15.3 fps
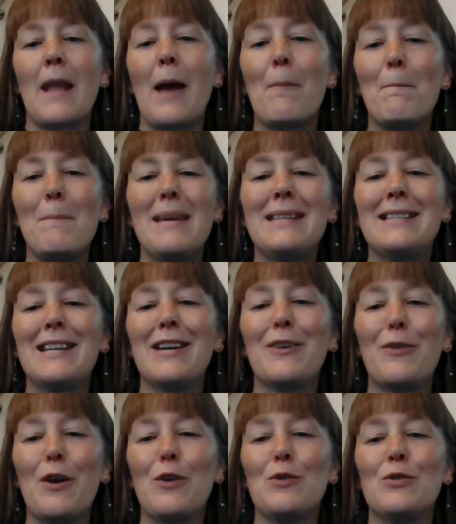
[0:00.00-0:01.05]
And
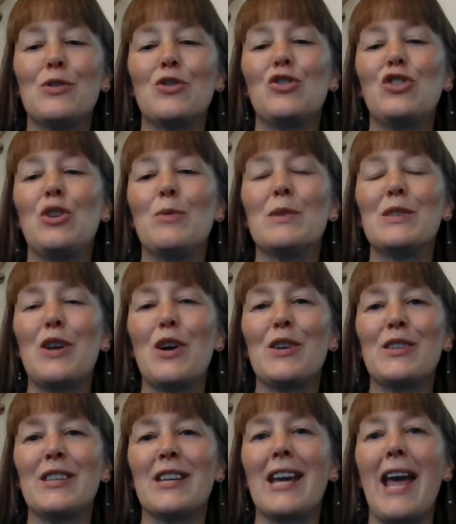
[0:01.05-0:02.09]
meeting those she was
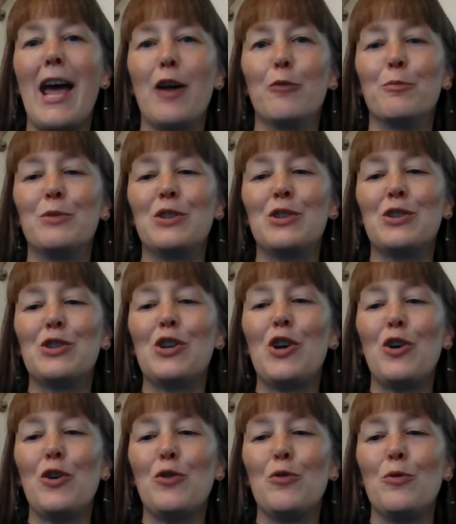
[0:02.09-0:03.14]
nursing helped
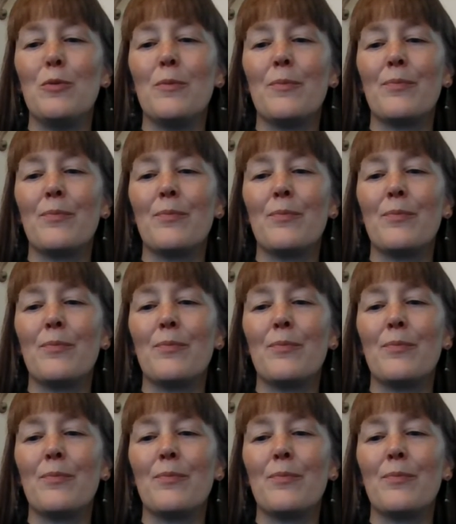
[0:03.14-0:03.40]
too.